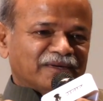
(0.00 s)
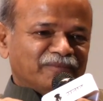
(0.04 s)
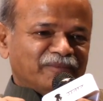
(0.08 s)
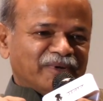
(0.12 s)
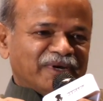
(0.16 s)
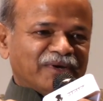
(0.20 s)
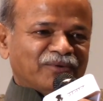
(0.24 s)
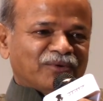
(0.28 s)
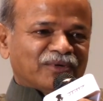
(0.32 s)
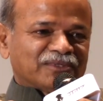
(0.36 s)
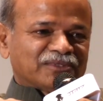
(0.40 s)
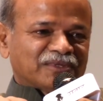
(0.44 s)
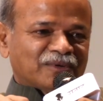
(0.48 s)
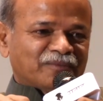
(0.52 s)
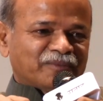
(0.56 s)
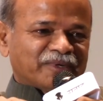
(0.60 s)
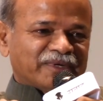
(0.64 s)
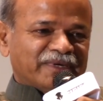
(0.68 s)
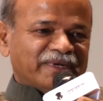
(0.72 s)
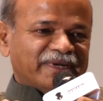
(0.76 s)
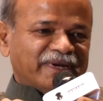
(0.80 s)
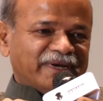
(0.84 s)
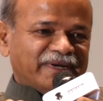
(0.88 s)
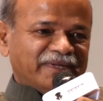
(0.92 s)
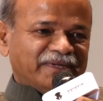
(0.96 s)
remains was of
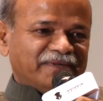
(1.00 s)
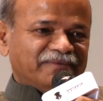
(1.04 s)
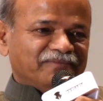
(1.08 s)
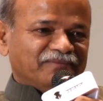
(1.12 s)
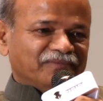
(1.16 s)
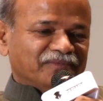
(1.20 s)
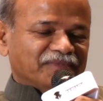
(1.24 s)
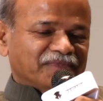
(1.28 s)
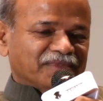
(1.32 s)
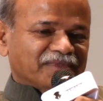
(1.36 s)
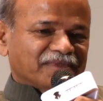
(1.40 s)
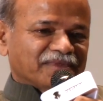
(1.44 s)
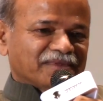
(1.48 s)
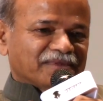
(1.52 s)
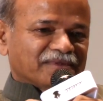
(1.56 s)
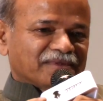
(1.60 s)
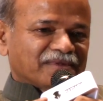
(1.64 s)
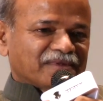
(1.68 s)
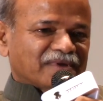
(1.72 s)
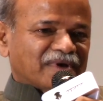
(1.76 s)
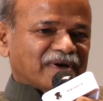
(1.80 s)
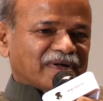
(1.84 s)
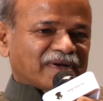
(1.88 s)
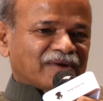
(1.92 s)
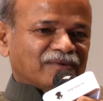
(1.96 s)
a lady
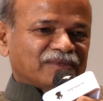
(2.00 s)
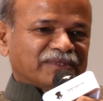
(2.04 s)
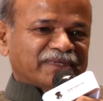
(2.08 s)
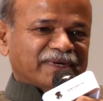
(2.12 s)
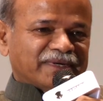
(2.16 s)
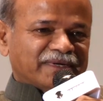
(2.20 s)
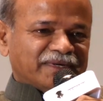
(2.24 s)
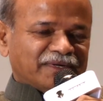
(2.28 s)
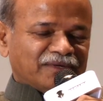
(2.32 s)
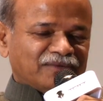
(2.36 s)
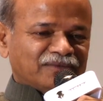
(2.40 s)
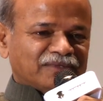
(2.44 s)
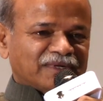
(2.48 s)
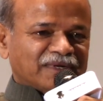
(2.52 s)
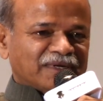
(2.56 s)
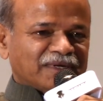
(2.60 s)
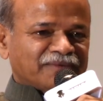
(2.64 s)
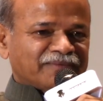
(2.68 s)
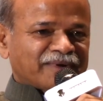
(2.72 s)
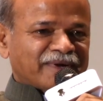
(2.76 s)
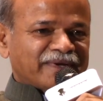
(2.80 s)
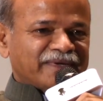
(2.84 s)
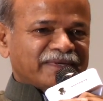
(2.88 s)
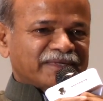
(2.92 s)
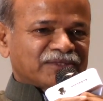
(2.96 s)
around 30 to
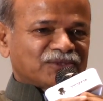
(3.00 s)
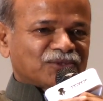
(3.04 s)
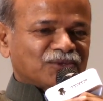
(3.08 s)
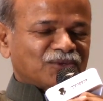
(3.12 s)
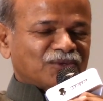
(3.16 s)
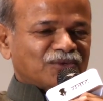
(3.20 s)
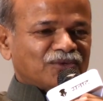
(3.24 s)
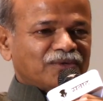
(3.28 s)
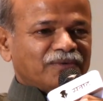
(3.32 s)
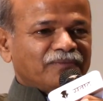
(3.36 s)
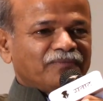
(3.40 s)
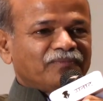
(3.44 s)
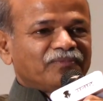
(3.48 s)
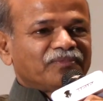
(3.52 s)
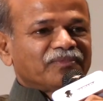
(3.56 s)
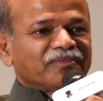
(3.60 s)
35 years old.